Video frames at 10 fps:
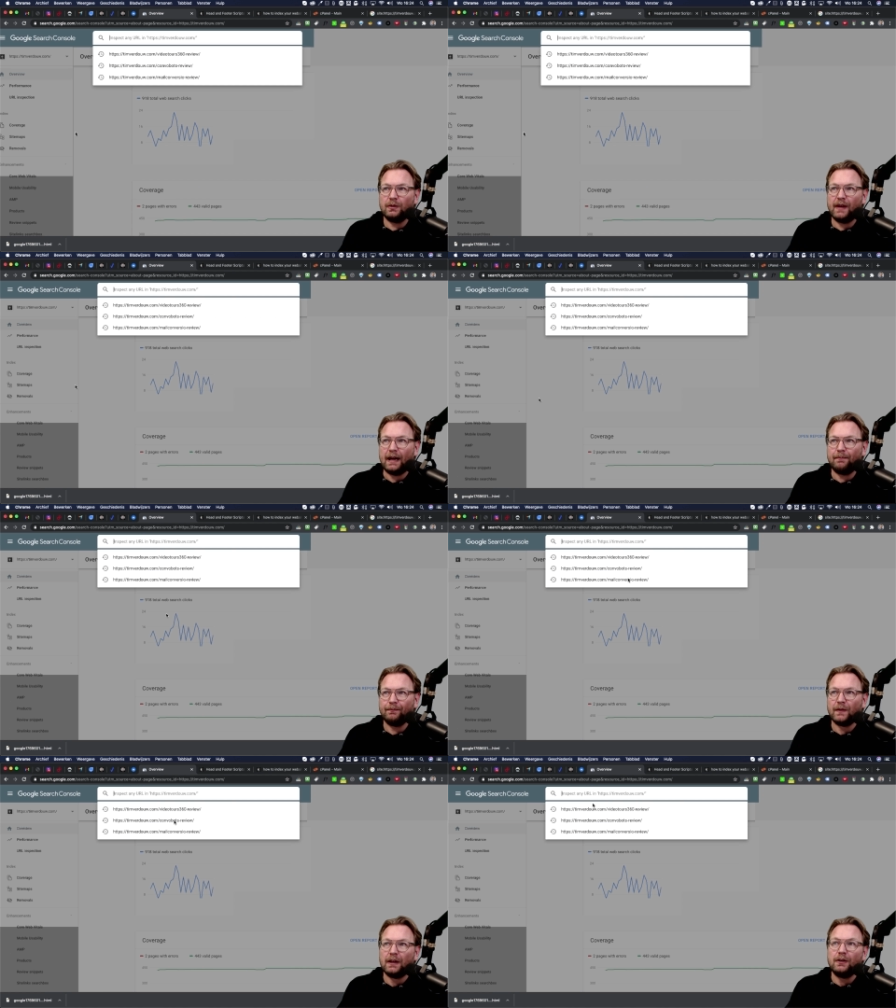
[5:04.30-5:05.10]
that,
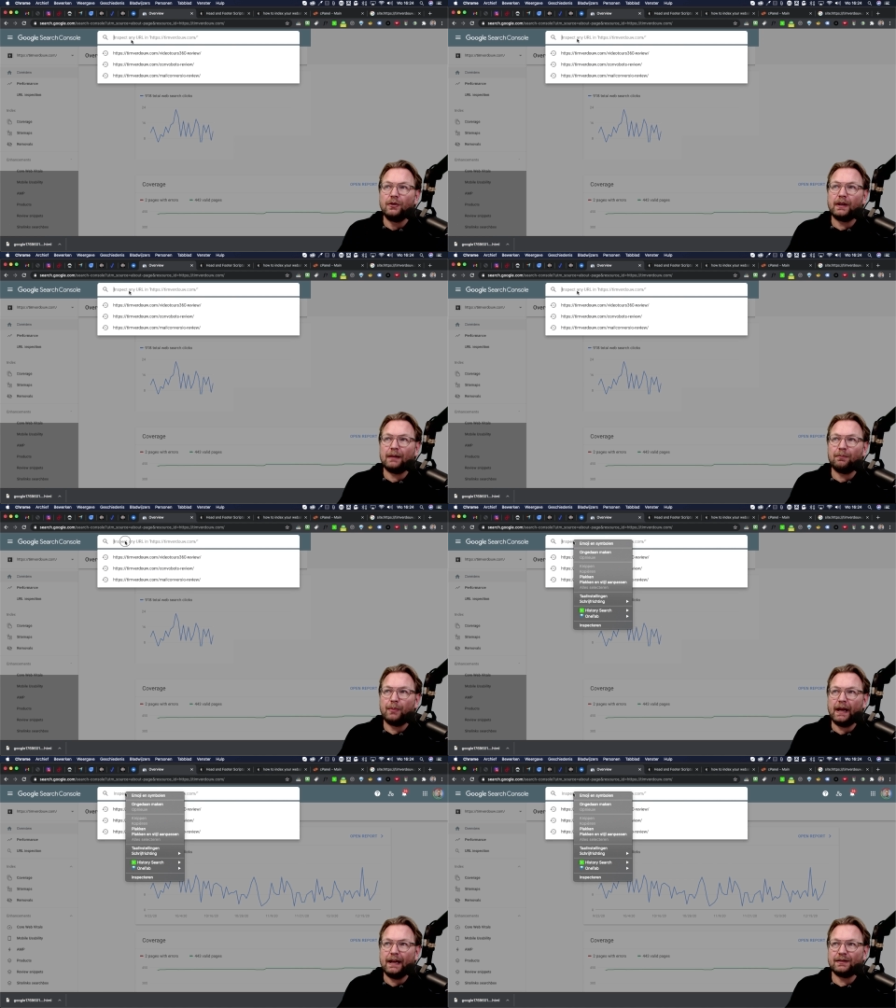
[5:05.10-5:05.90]
you can
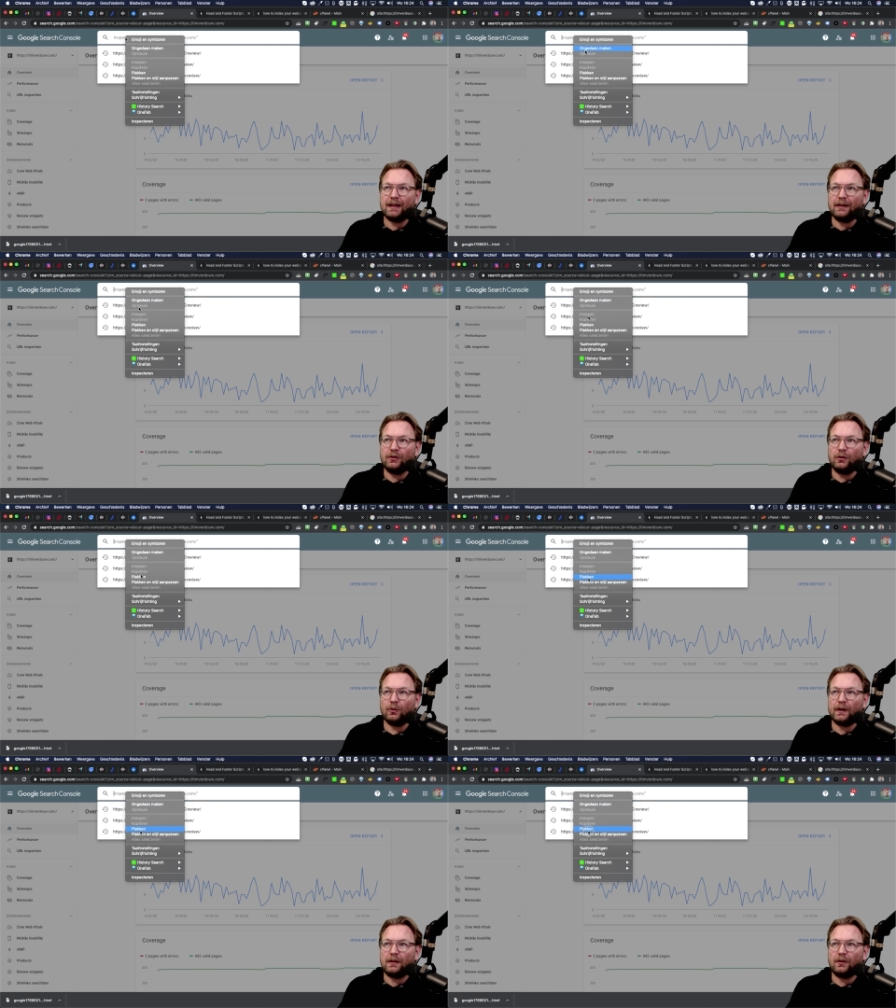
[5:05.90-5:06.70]
paste that
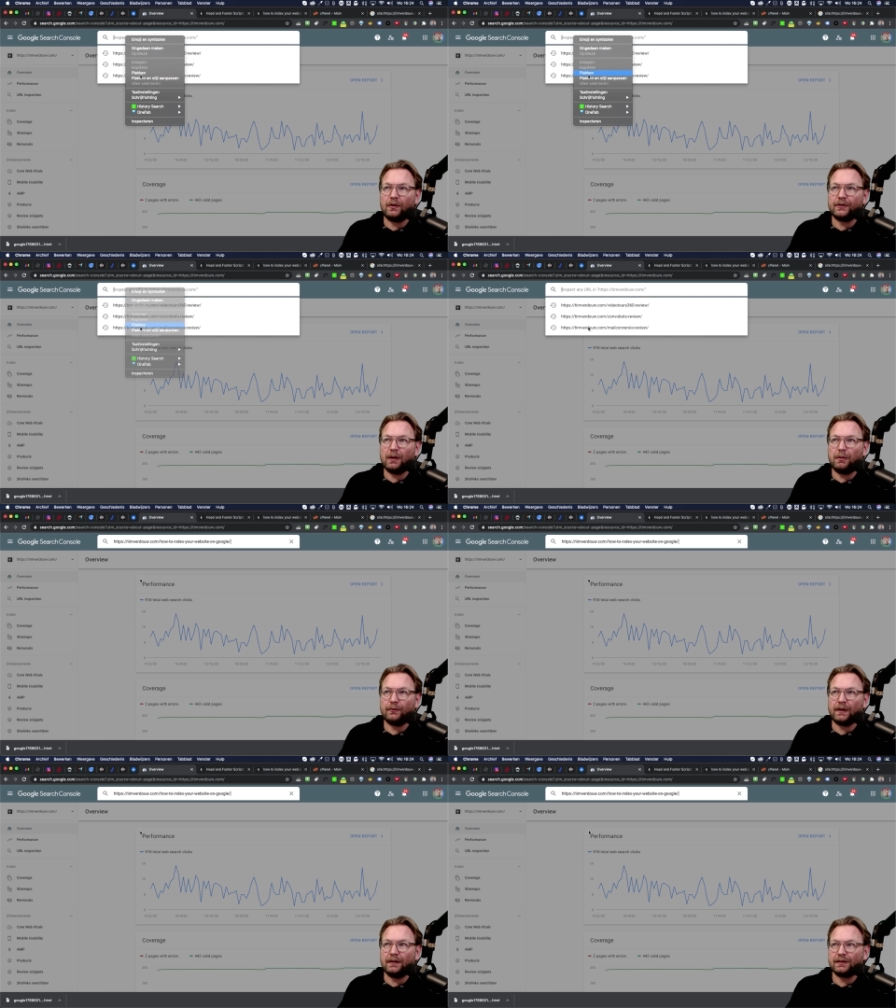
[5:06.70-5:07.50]
URL on top of
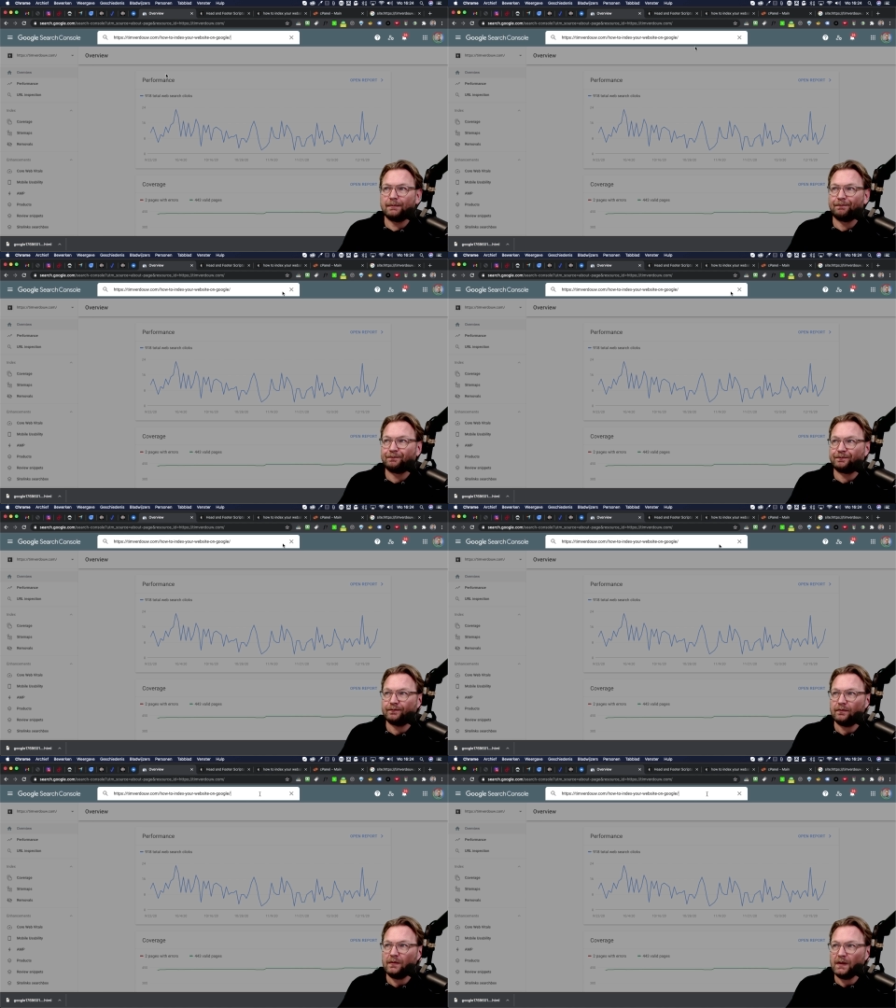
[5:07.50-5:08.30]
this
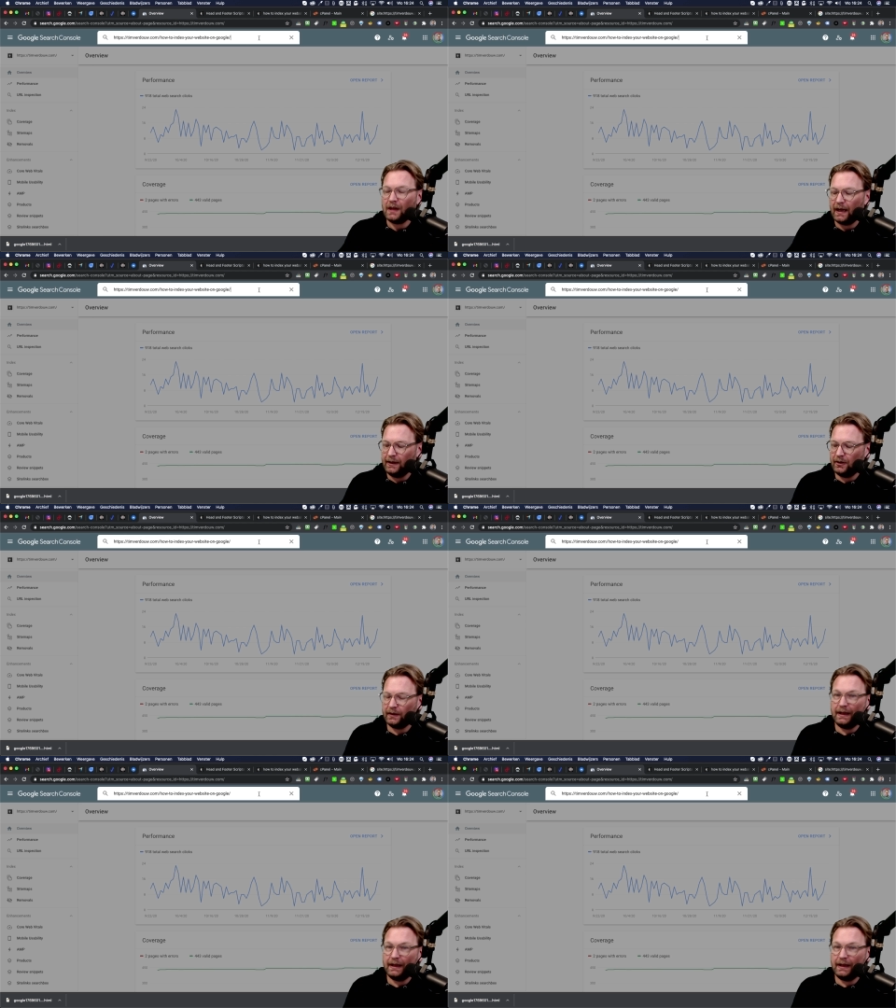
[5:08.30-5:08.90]
and you're going to